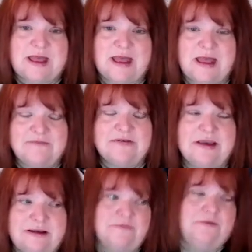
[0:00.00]

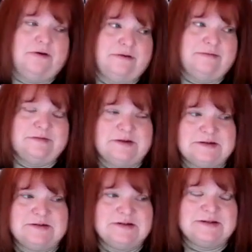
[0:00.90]
advocated for it. So I
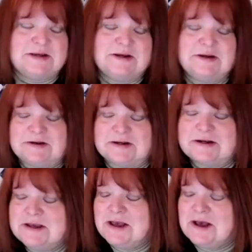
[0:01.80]
shouldn't say inherited.
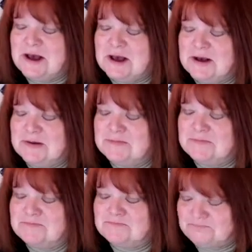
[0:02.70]

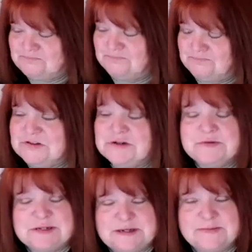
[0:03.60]
2
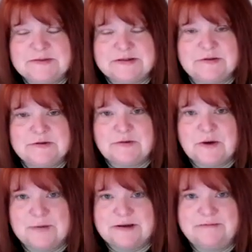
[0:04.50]
teams through
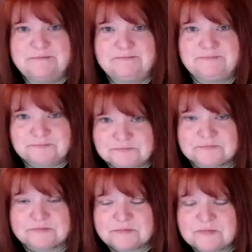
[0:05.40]
COVID
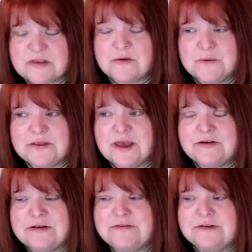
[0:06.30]
with
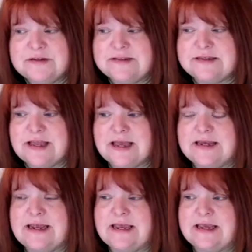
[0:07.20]
hiring freezes and that.
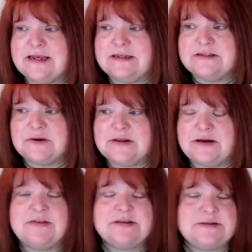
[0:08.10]
And so I
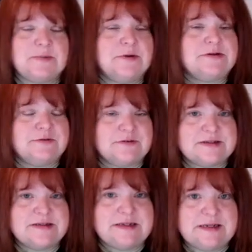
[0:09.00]
now have a support
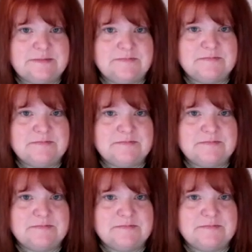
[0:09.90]
services team,